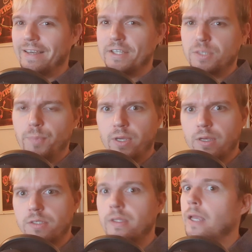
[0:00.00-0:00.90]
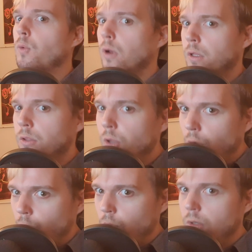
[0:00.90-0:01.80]
It's because they want to
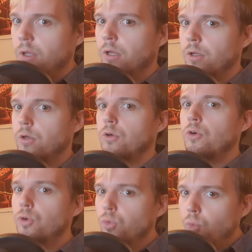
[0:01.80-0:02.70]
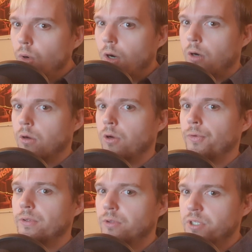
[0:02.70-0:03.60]
know who are
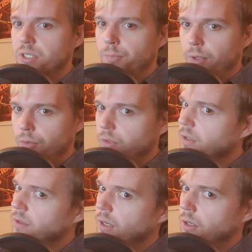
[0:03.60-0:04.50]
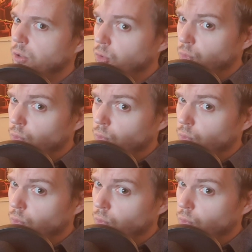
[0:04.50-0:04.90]
going to dispute it and who